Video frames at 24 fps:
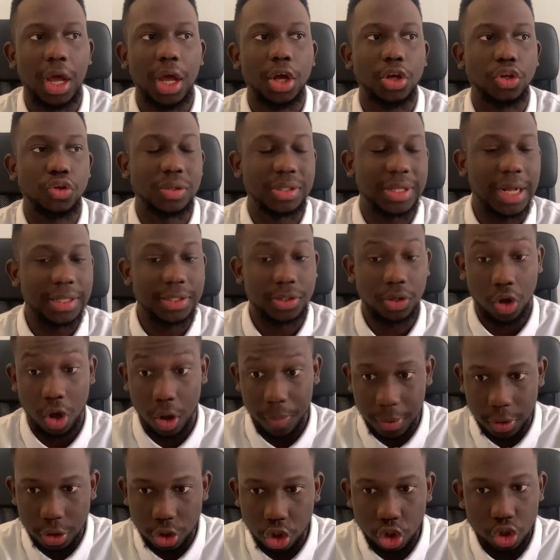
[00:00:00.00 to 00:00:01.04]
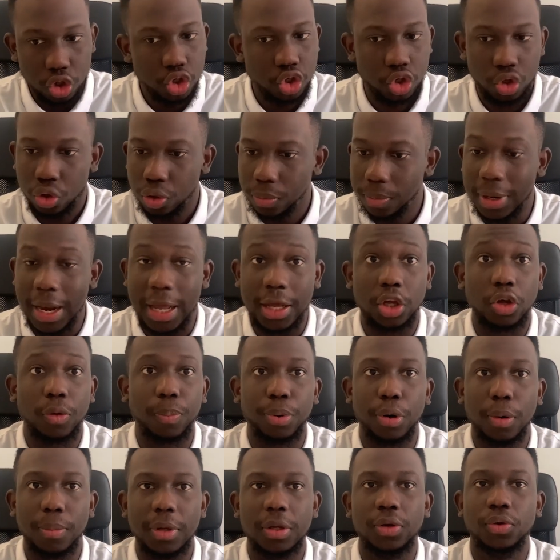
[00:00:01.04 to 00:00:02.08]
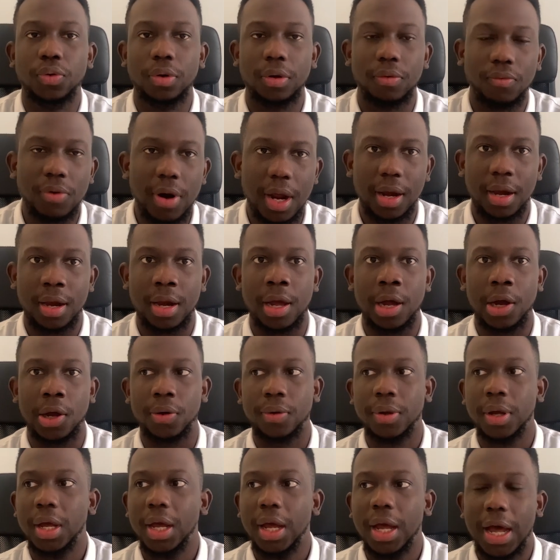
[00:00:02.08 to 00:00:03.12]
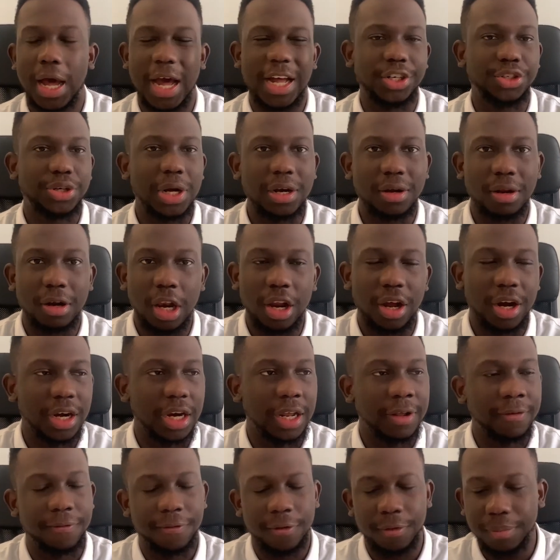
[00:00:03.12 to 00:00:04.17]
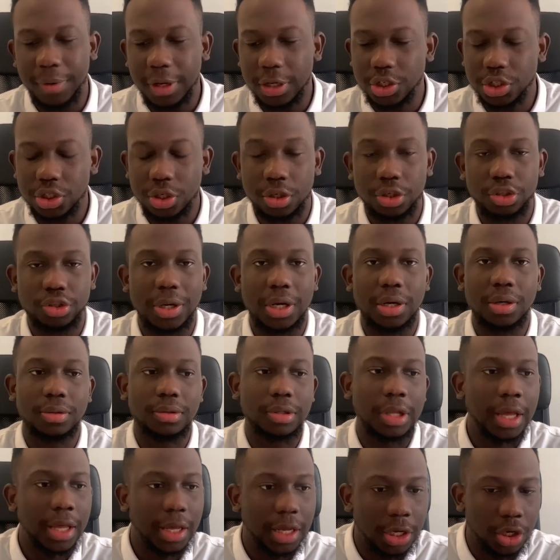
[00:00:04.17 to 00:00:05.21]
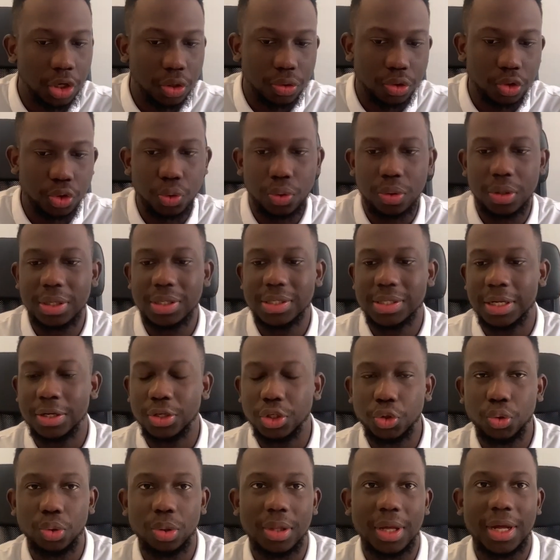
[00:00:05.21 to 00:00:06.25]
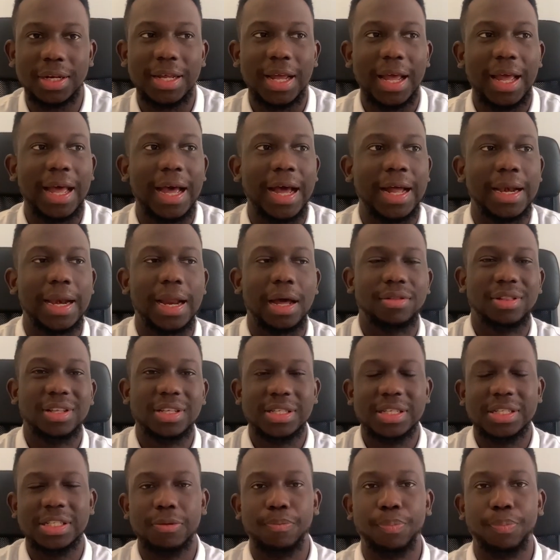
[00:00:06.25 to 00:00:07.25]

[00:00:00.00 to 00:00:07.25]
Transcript: You start to come on YouTube, like you're probably doing right now, trying to learn information, trying to, do this and do that. And now this is the